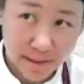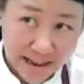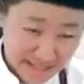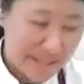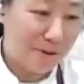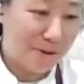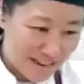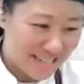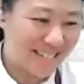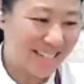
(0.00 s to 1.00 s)
as their
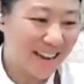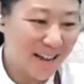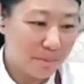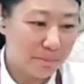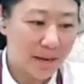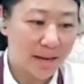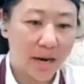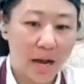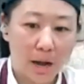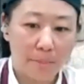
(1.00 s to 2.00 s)
base, but
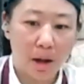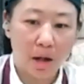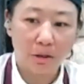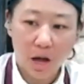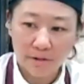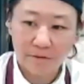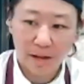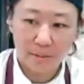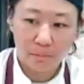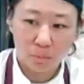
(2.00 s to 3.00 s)
a lot of
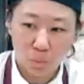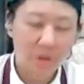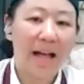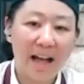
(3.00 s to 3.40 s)
them will